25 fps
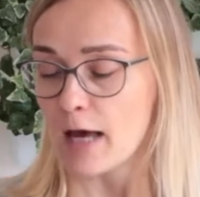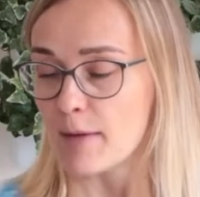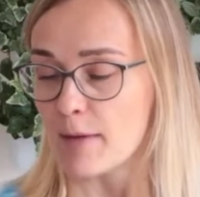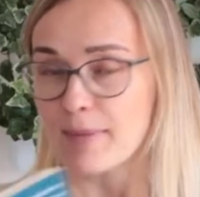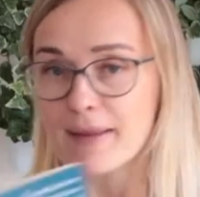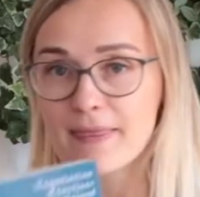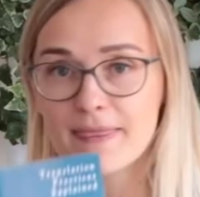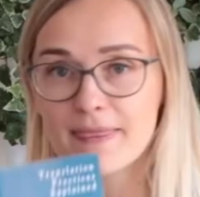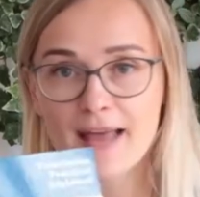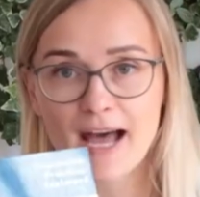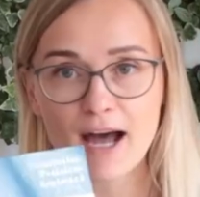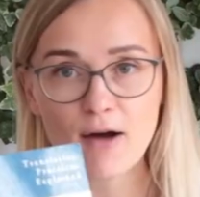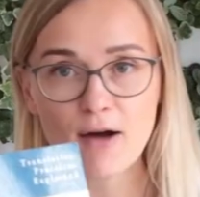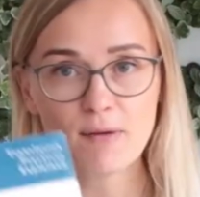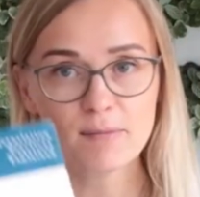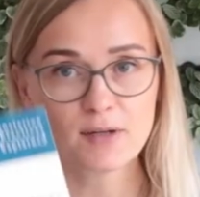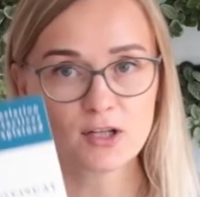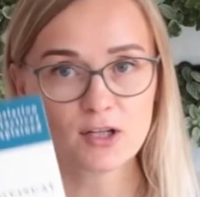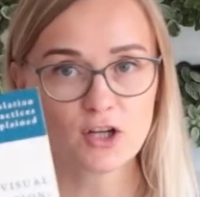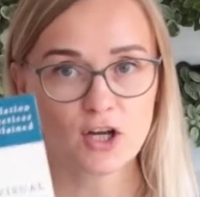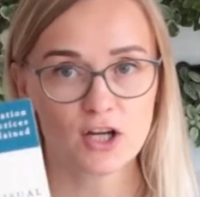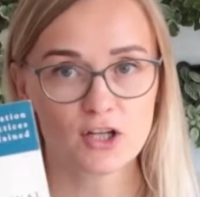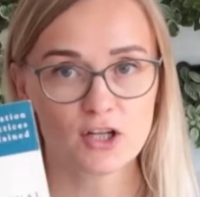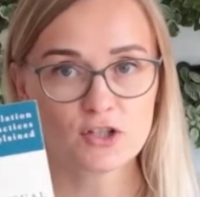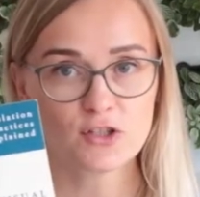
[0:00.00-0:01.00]
but now I'm
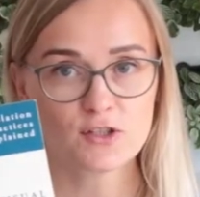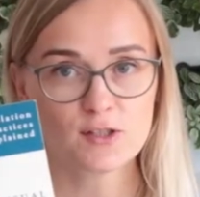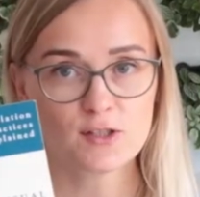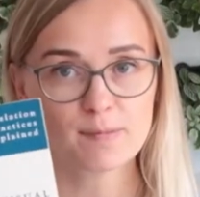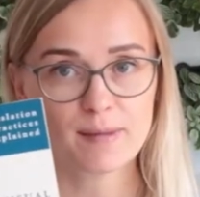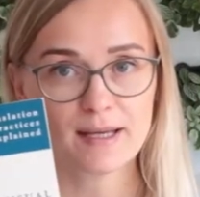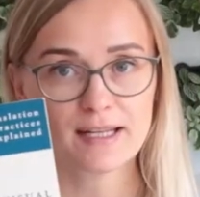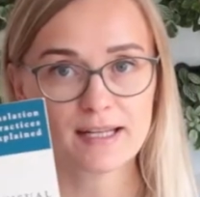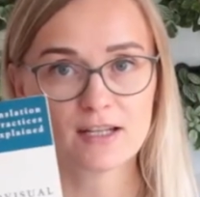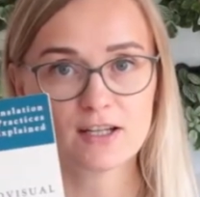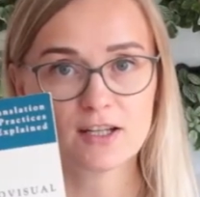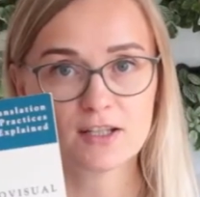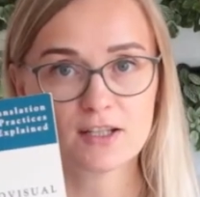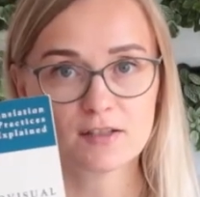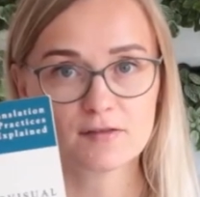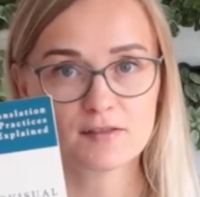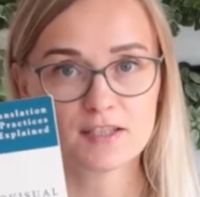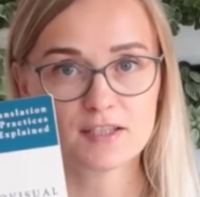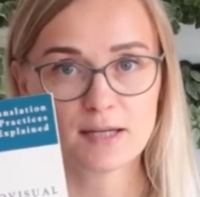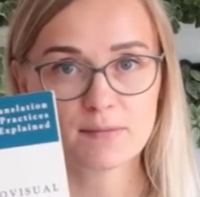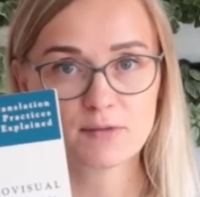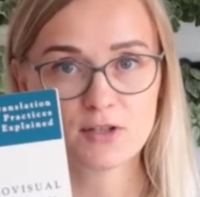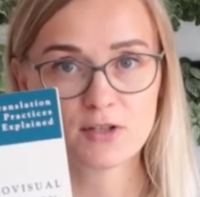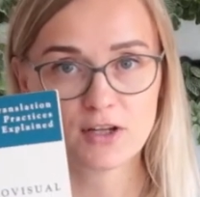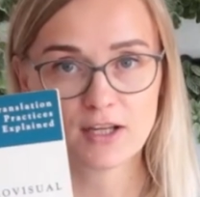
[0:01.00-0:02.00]
not going to spend a lot of
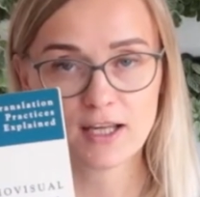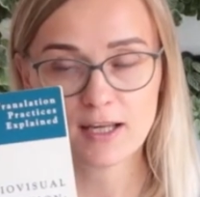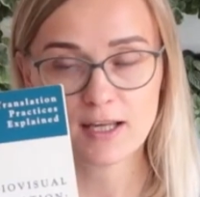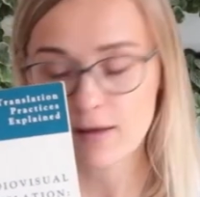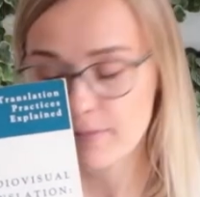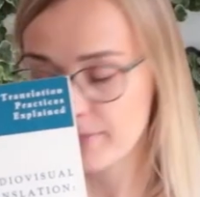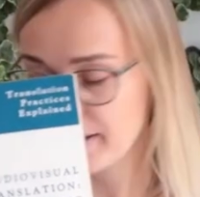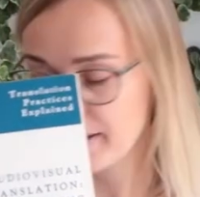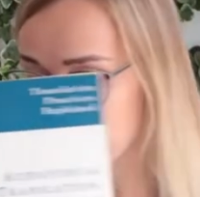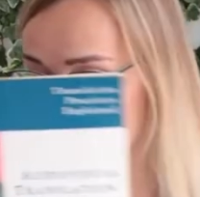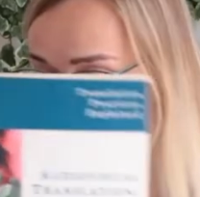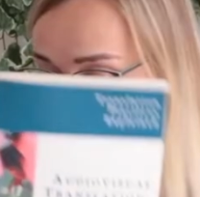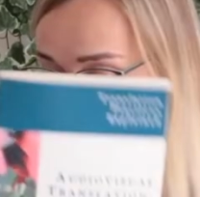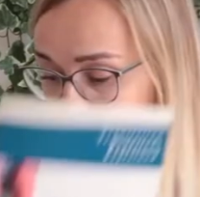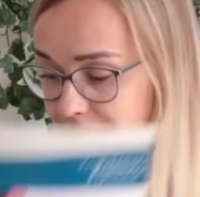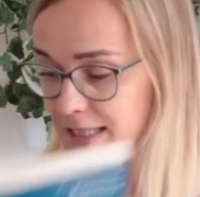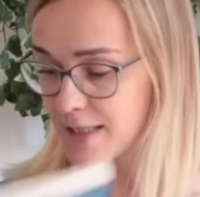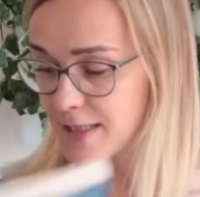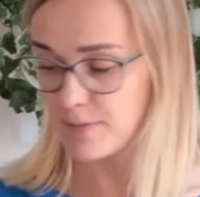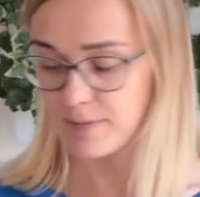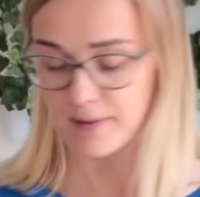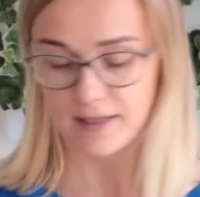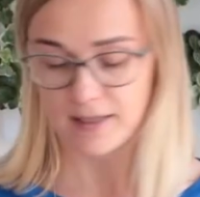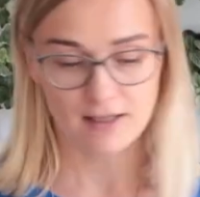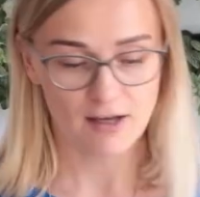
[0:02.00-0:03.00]
time talking about this
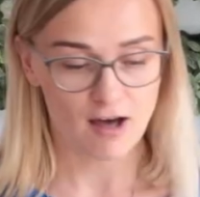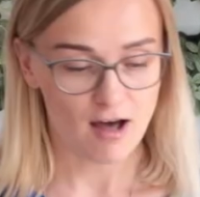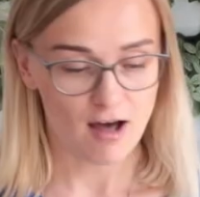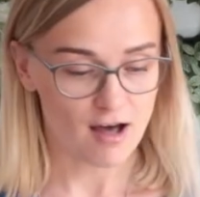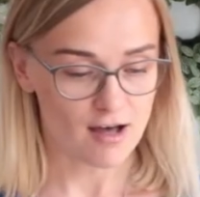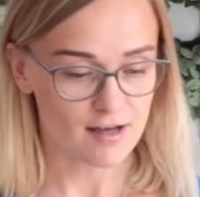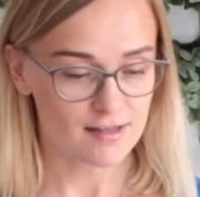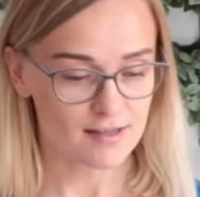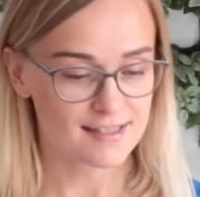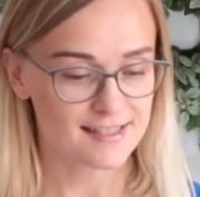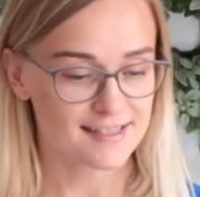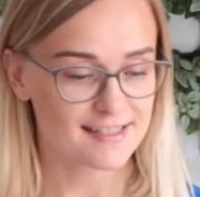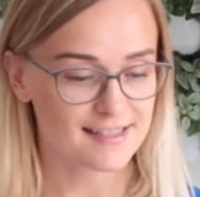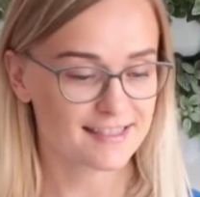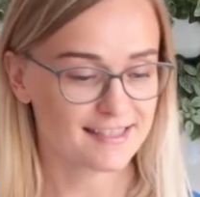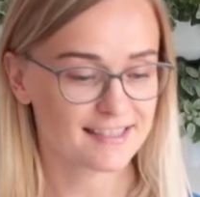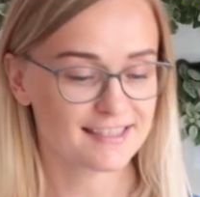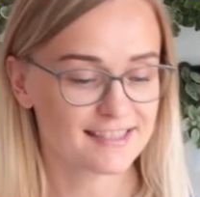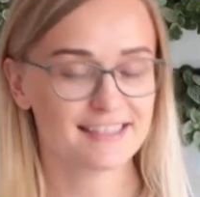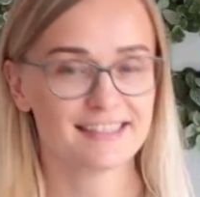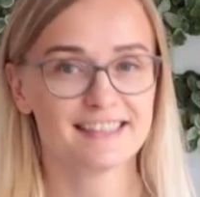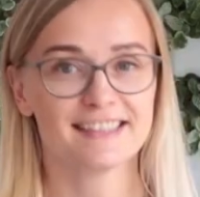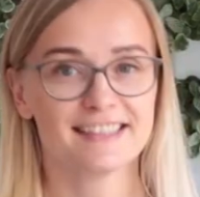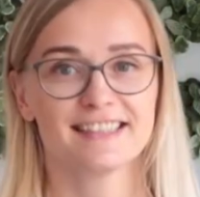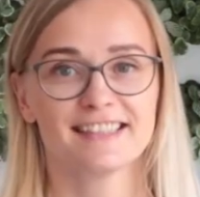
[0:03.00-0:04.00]
because
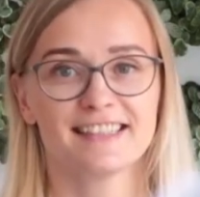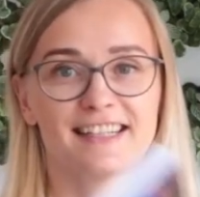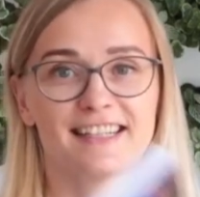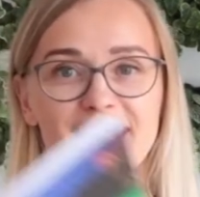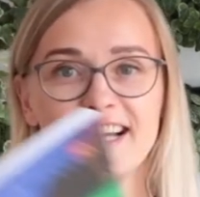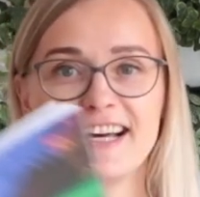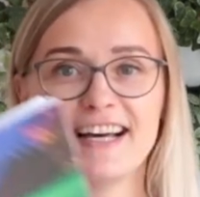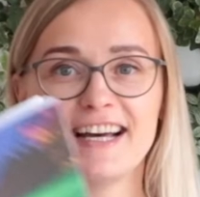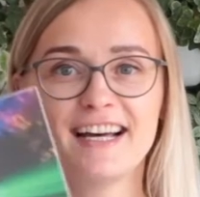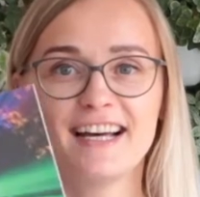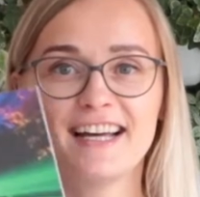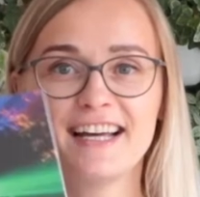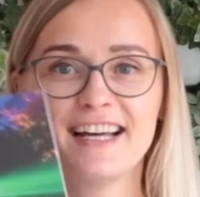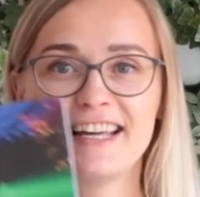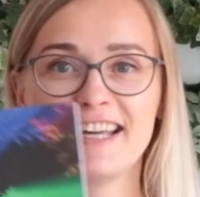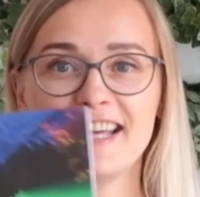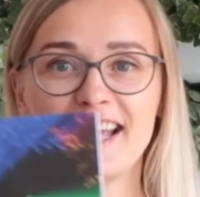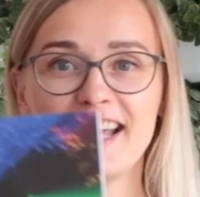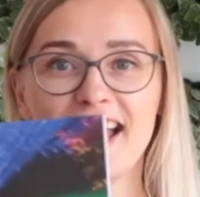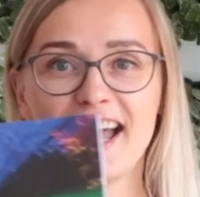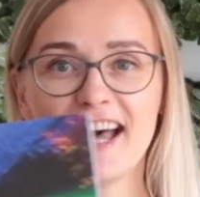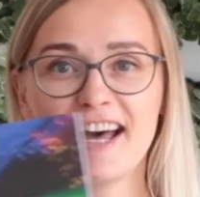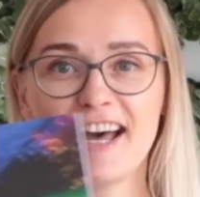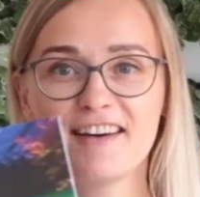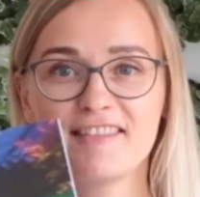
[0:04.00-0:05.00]
I
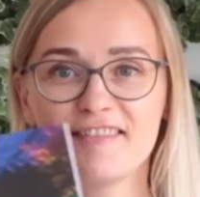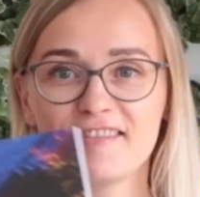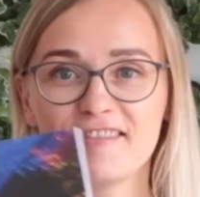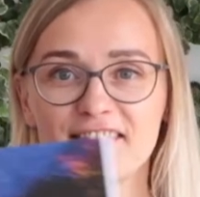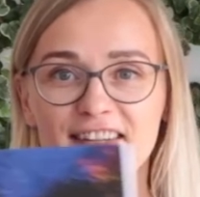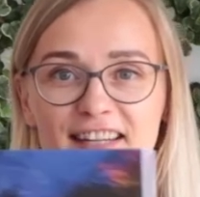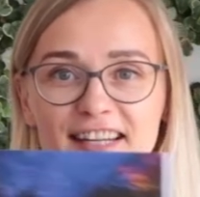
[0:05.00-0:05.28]
have